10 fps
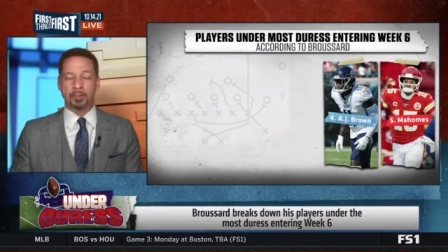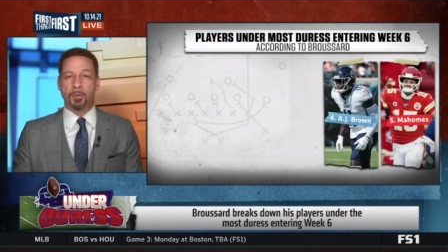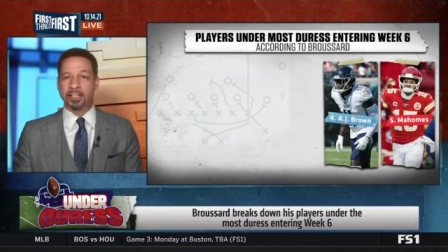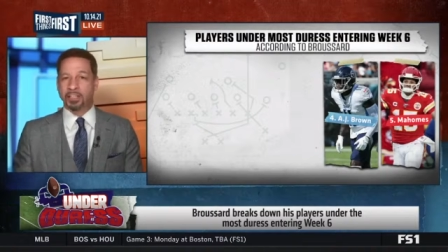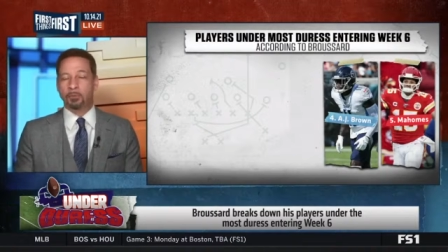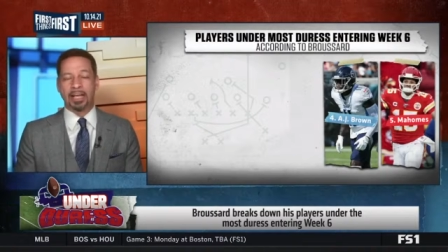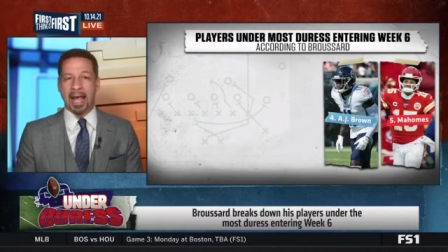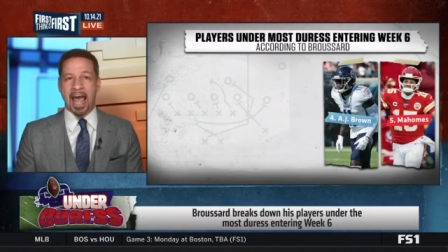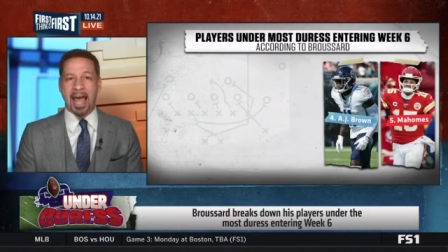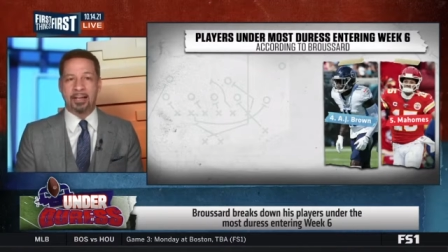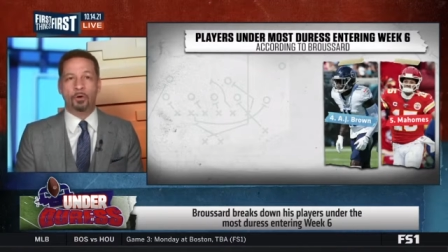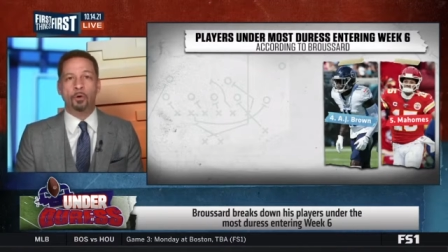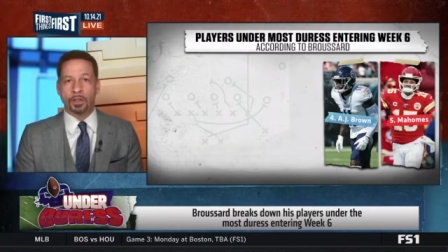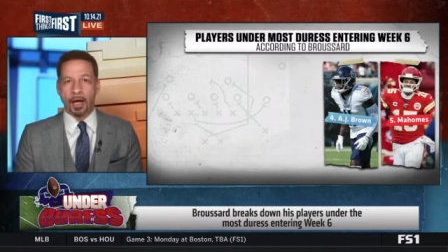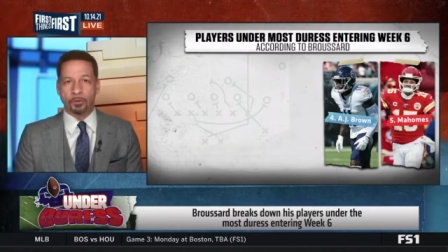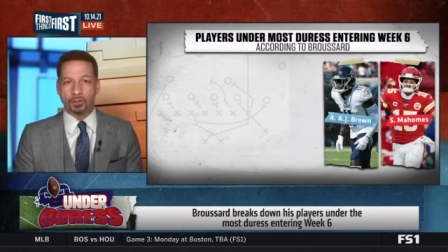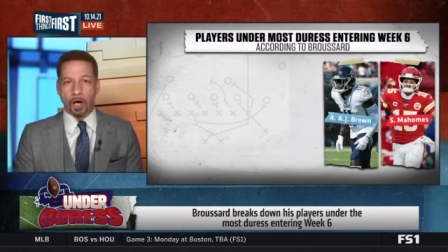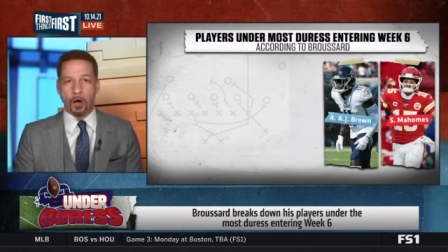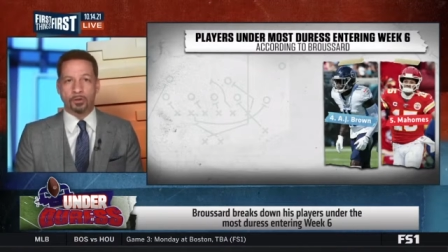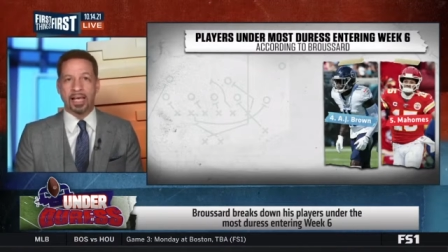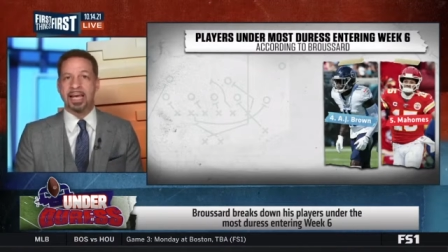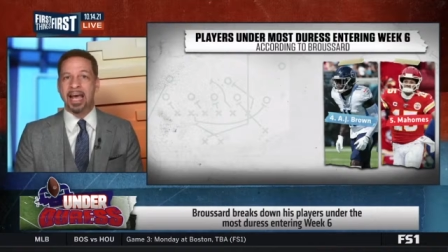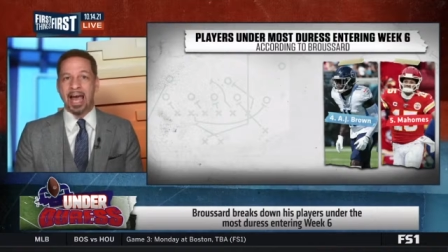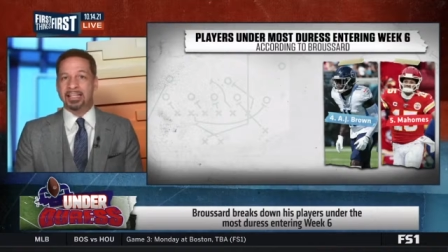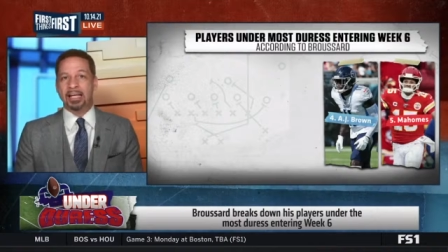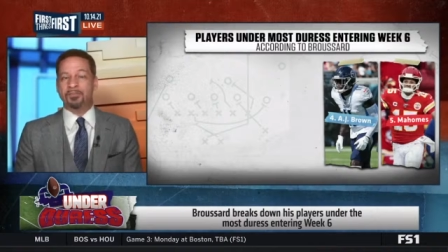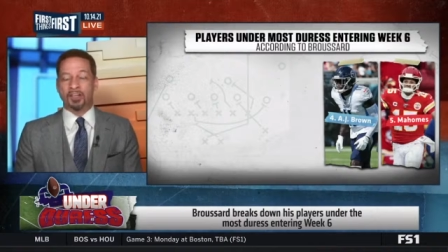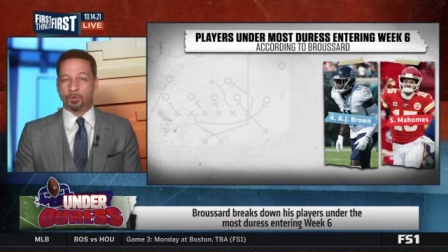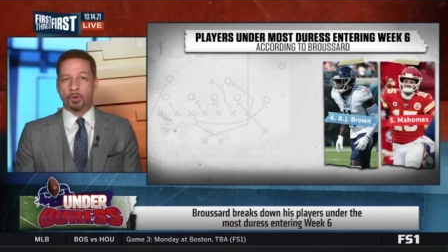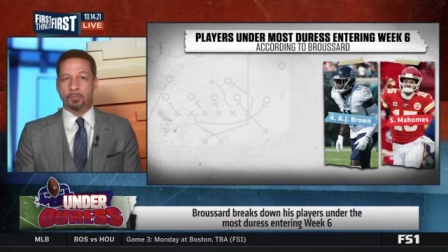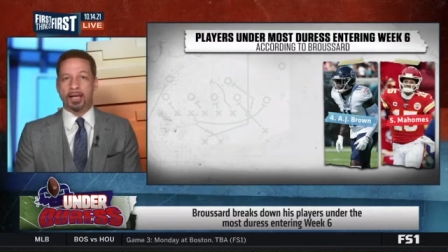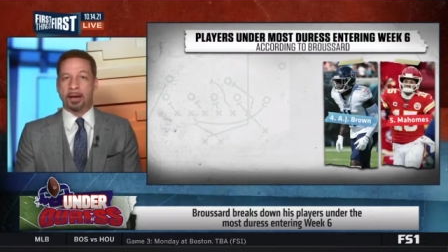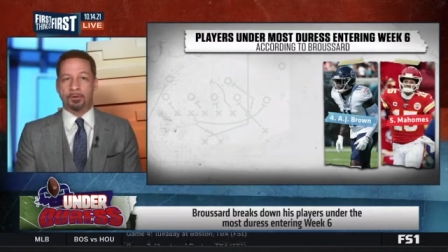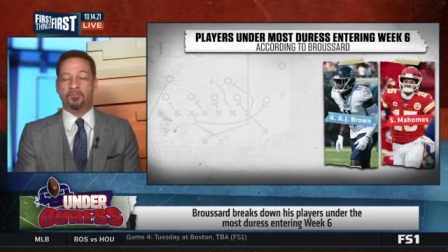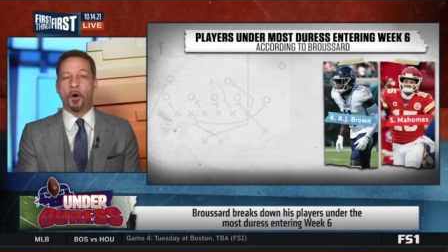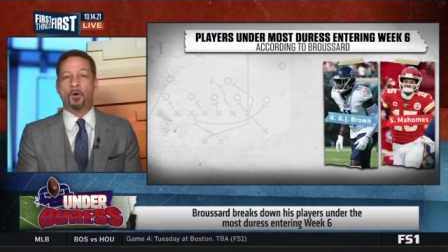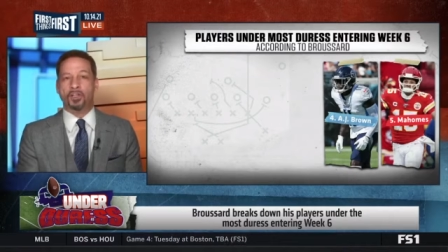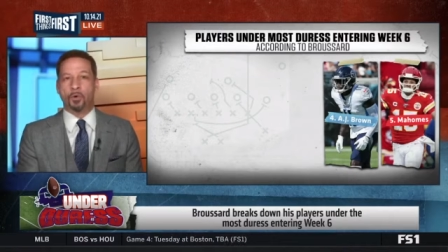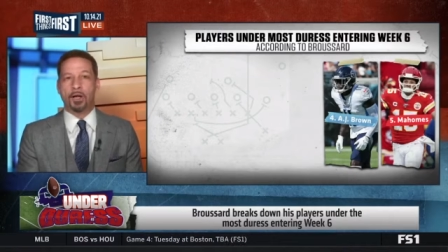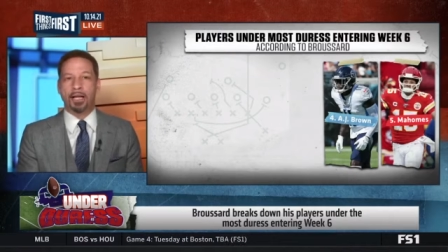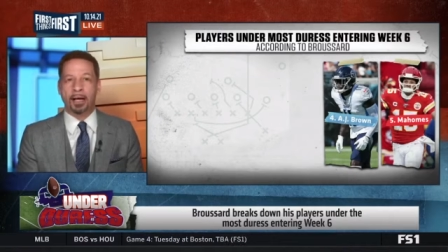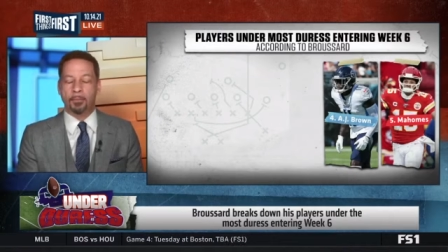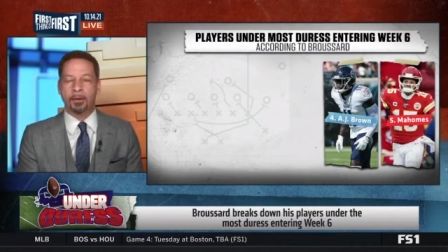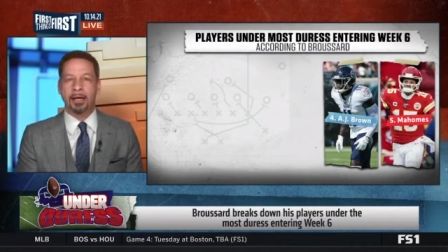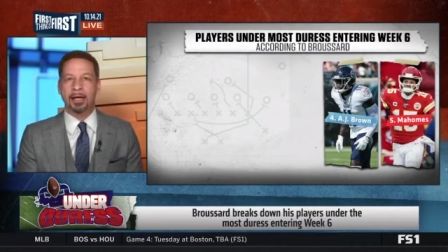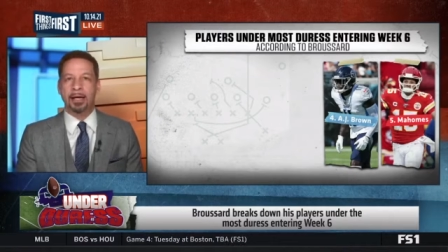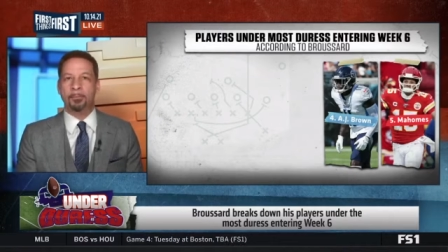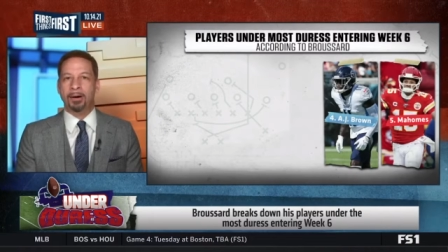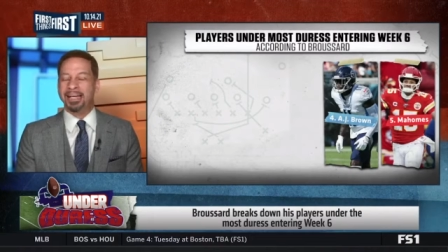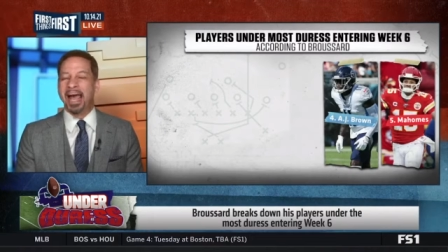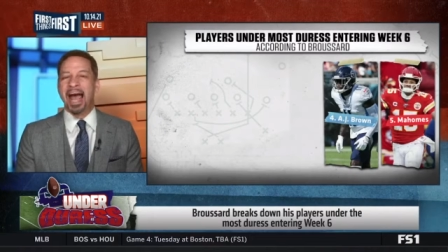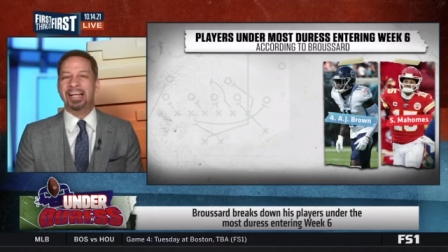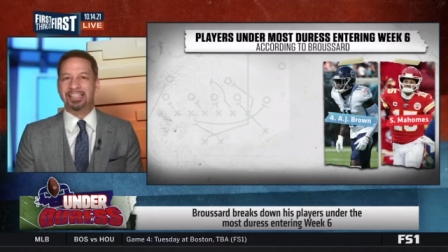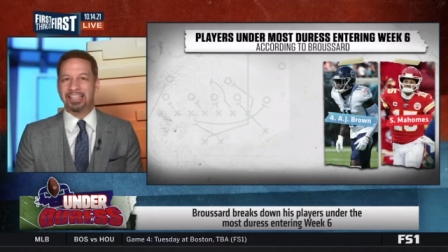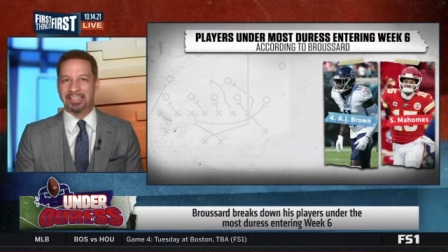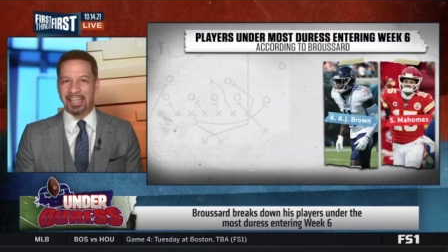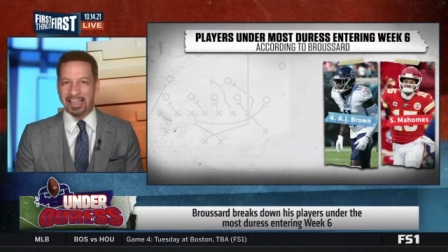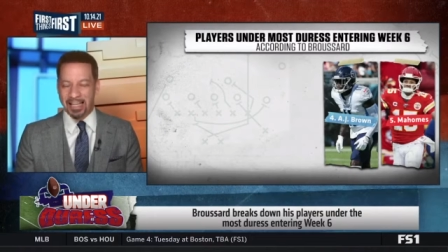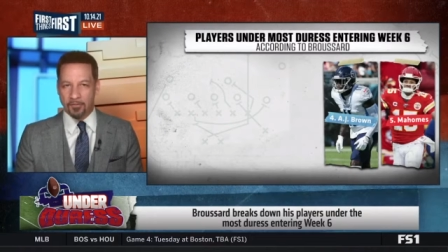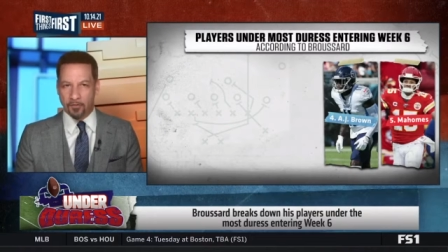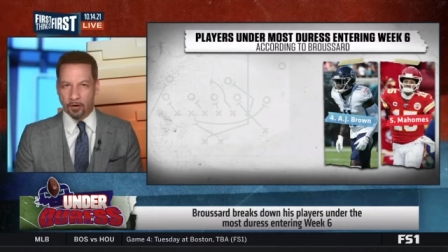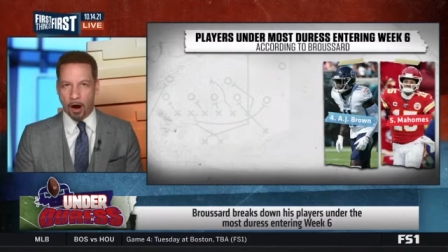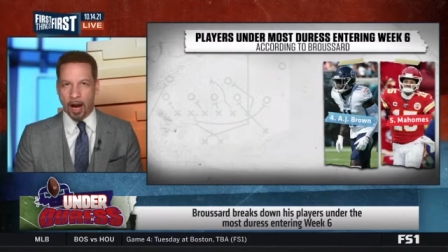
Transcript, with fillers: especially when they added Julio Jones and defense wouldn't be able to focus on him. But he hasn't delivered.